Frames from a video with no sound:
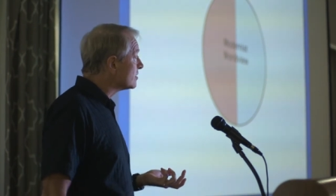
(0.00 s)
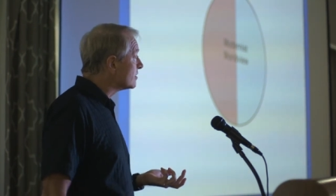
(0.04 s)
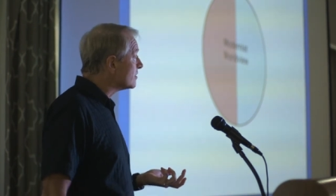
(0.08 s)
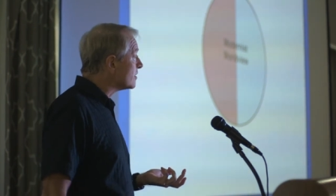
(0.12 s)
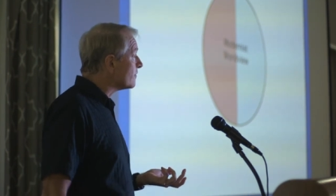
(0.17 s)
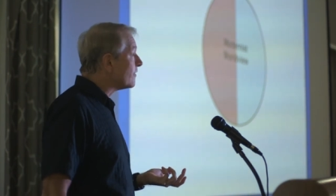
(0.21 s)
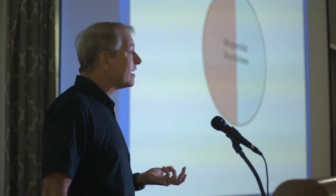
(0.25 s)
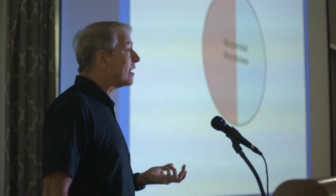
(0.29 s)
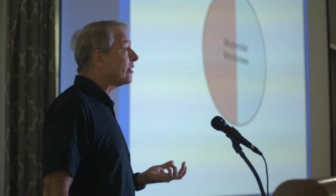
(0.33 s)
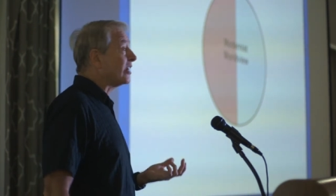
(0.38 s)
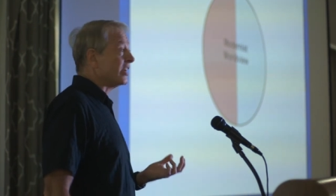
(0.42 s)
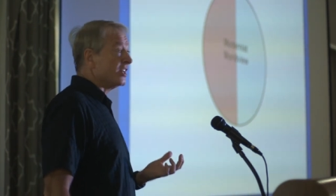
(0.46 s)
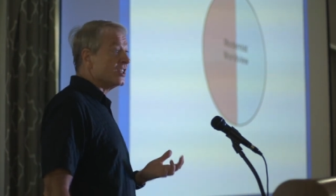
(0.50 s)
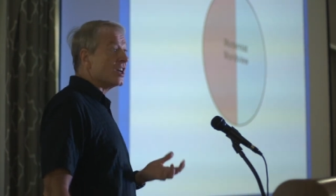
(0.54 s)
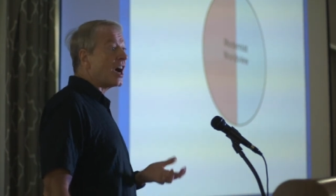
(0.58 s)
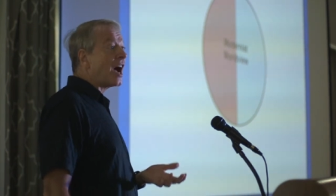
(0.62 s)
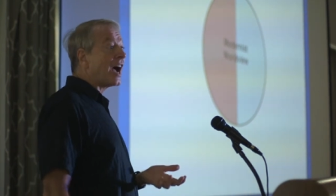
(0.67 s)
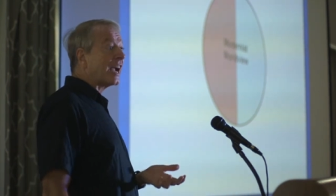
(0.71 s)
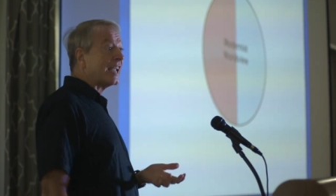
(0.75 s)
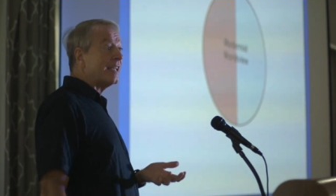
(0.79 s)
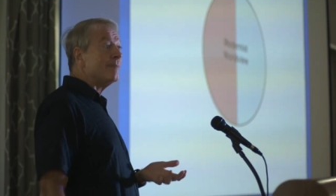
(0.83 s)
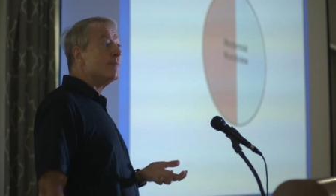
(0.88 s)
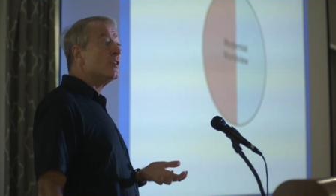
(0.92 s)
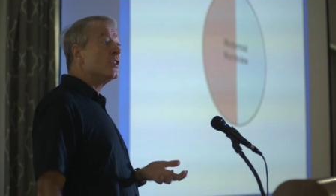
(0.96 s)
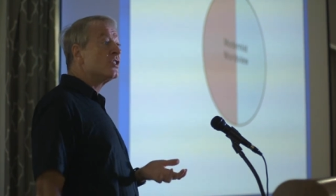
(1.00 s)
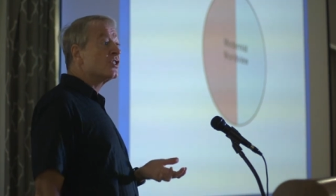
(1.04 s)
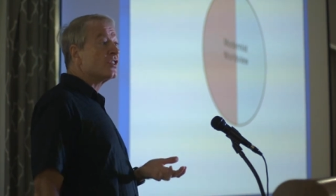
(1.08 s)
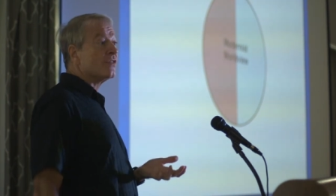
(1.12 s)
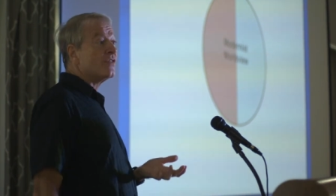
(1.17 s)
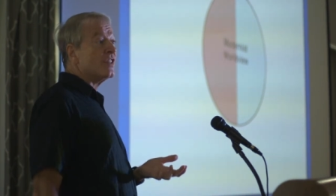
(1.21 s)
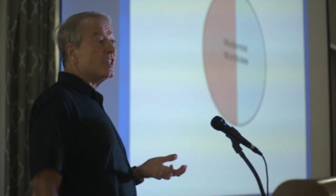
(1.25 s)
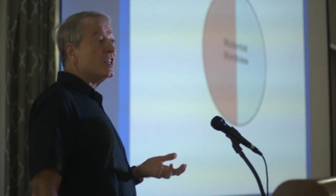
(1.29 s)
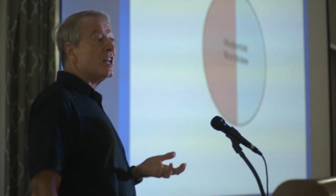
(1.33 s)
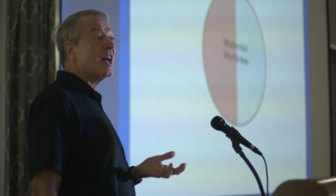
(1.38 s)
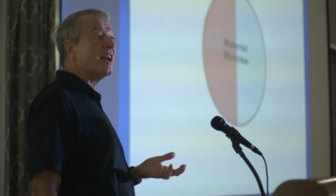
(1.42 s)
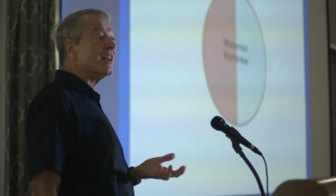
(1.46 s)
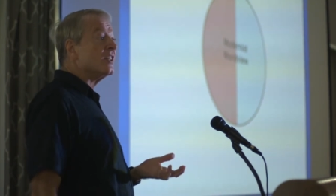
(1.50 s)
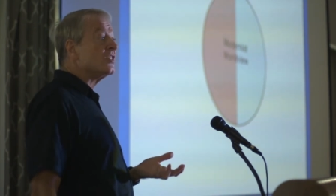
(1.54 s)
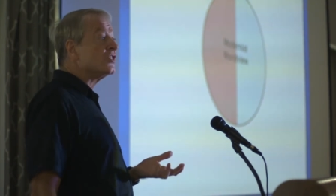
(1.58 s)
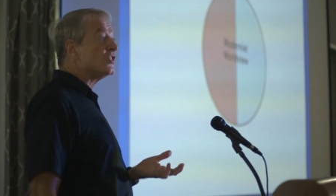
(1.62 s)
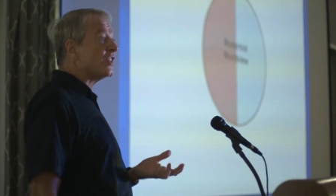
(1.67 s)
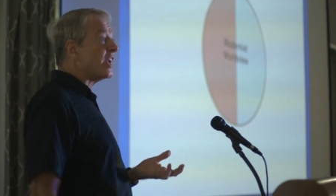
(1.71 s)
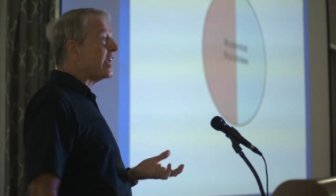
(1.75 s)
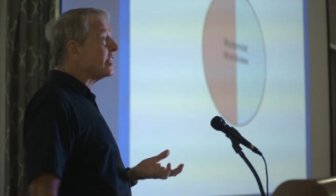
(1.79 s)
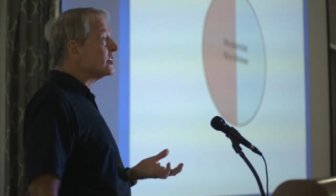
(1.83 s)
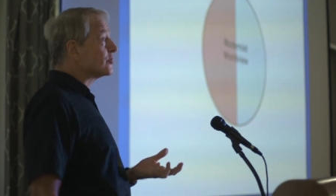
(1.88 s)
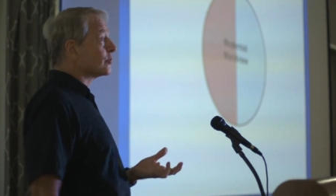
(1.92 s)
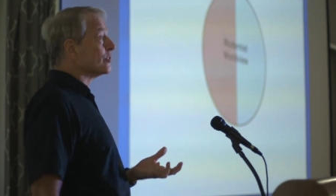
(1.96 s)
The founding documents of the United
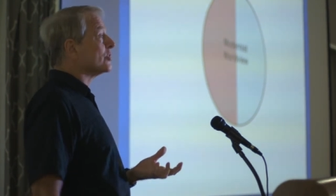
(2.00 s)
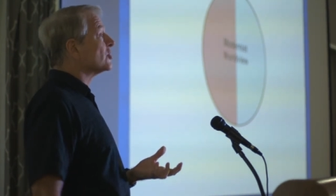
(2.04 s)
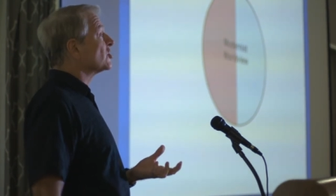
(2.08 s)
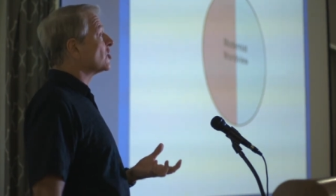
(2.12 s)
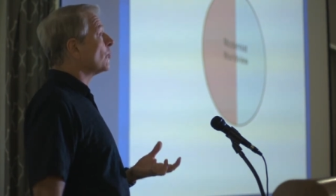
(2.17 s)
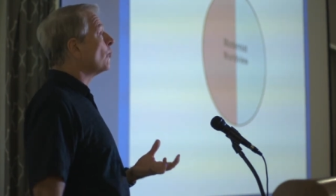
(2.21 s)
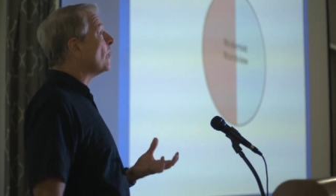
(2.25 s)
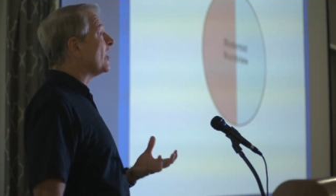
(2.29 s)
States are in some